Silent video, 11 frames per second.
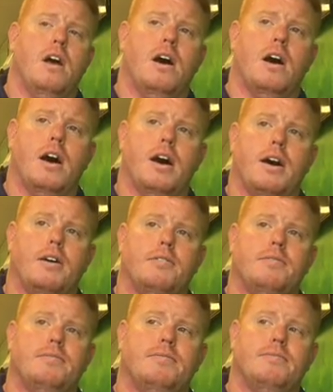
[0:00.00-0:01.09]
Uh,
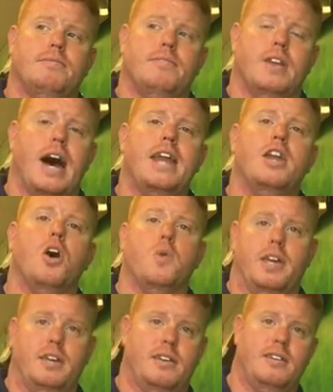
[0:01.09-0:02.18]
not
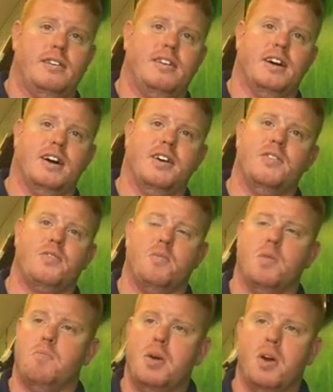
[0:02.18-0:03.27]
knowing. Uh, from
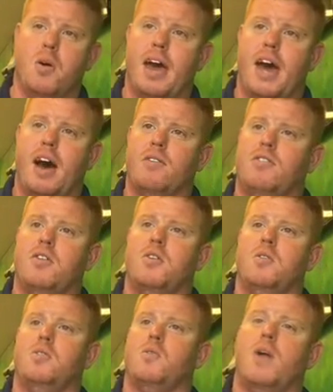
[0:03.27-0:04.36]
the build out to
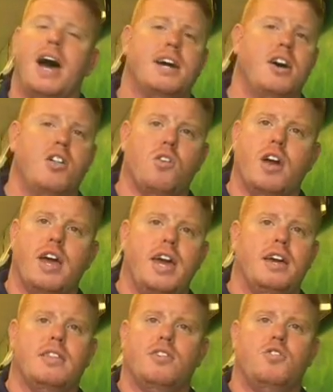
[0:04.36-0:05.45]
the right color of
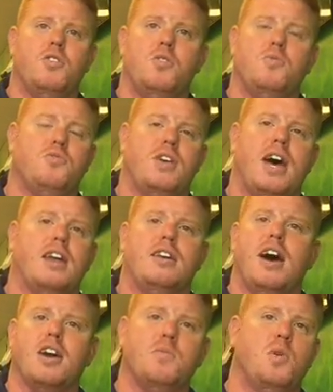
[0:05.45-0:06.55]
ink that you sign a
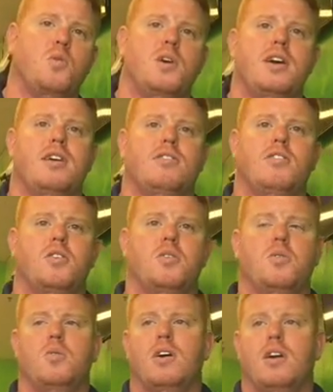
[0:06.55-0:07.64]
document with
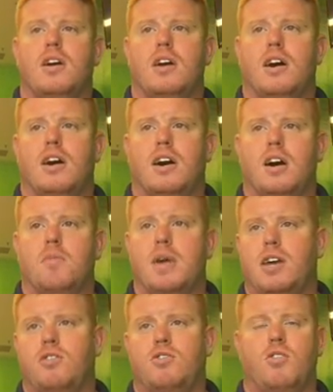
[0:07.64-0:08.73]
to uh,
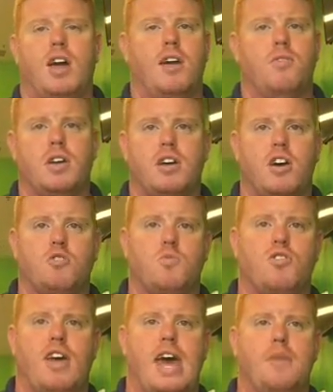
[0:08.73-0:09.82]
making sure every customer
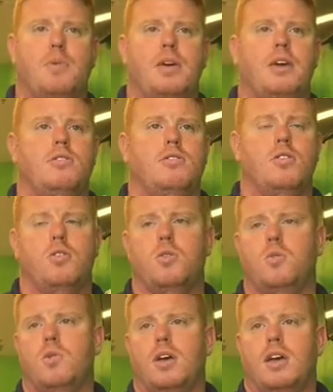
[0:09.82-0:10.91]
is happy
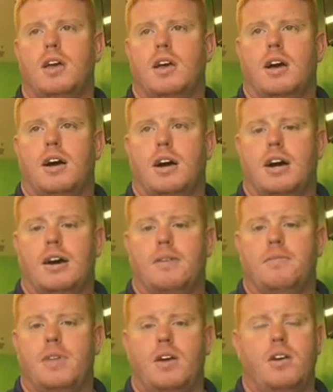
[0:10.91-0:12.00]
to
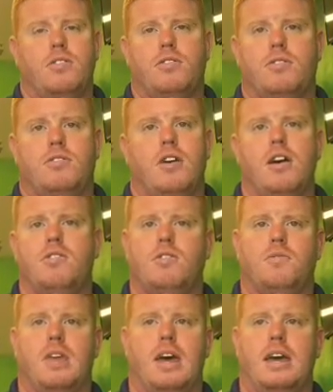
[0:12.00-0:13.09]
uh, there is tons
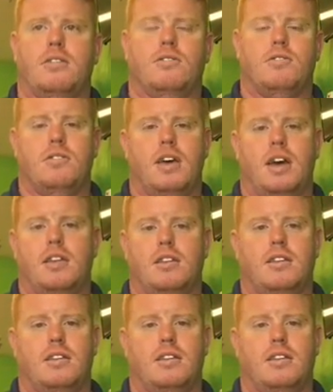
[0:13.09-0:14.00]
of things that